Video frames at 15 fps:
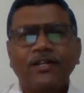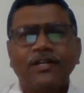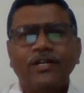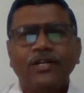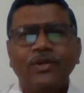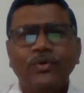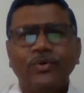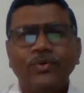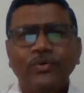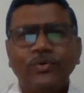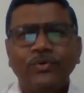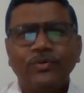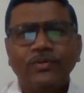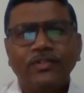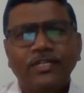Due
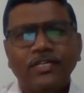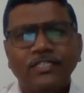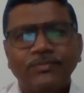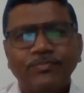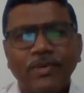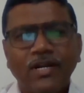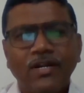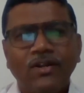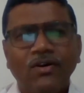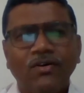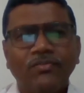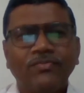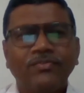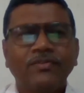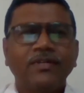to the spread
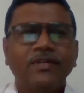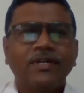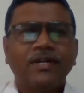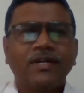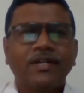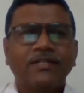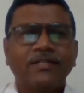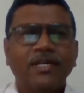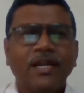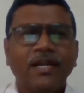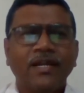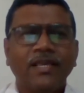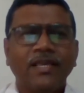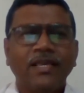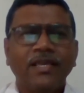of
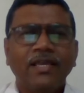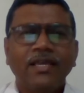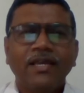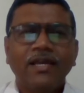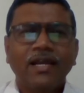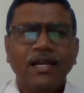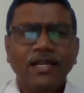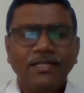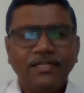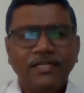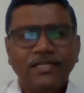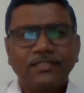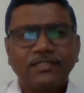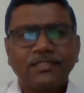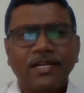Christianity,
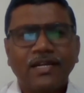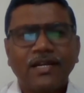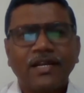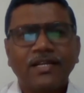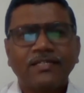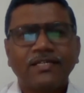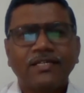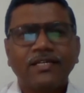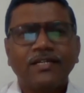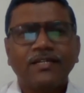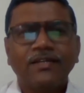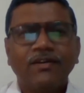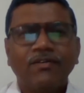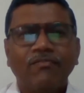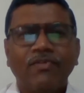religious
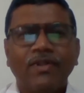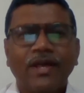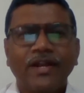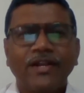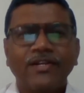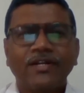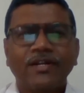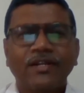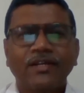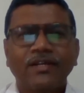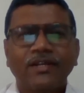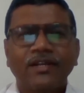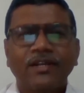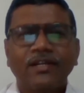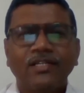literature flourished
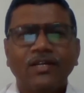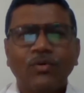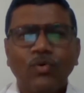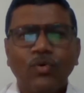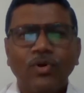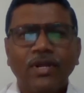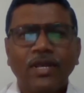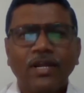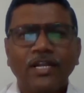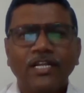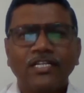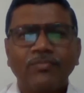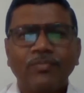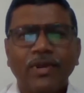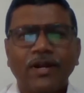in the Old
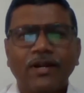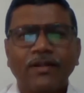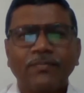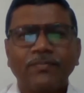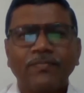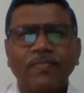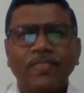English period.